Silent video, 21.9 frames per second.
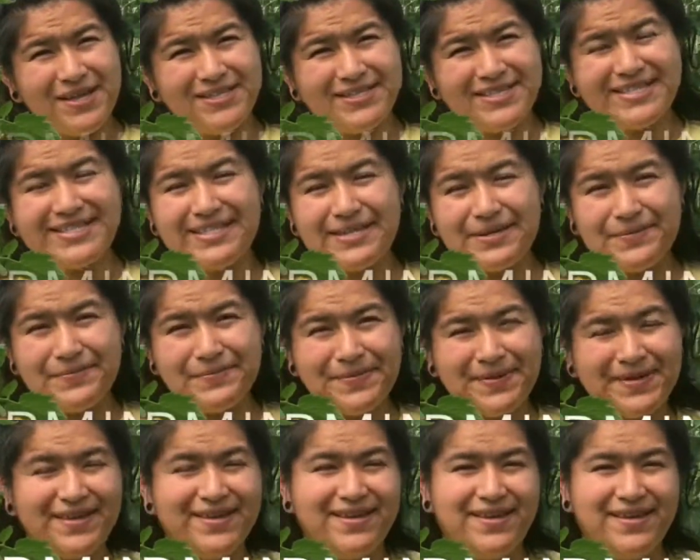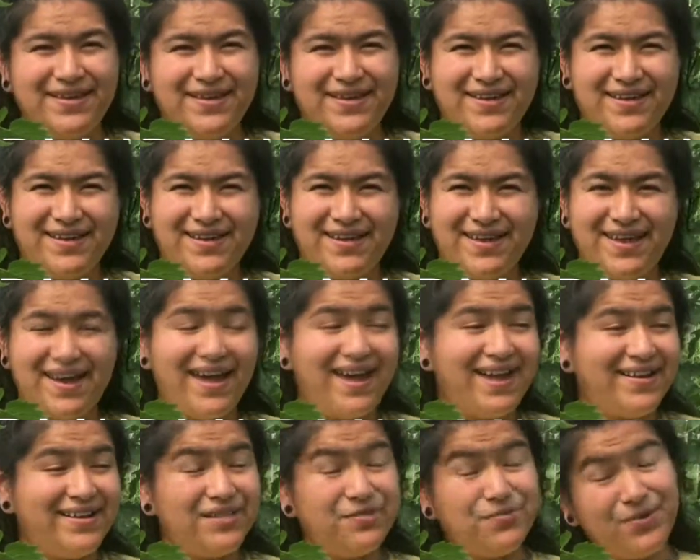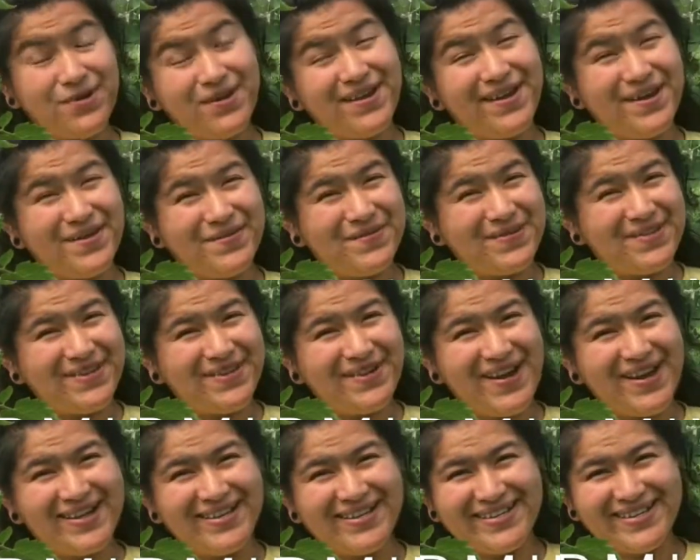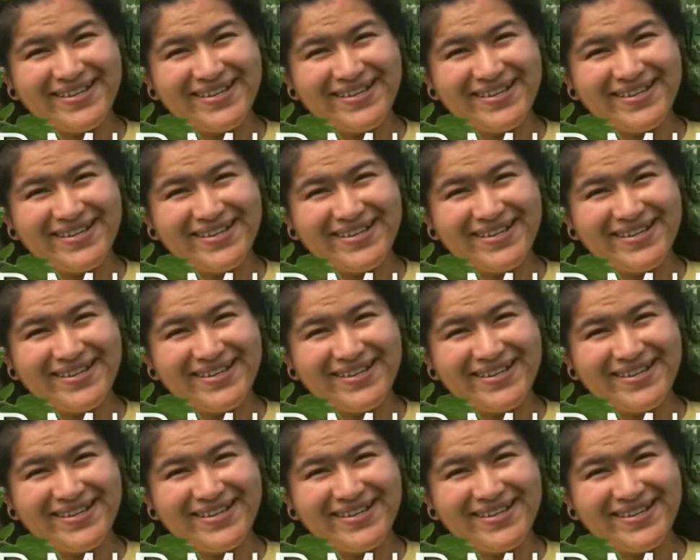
system, and it's working out really great.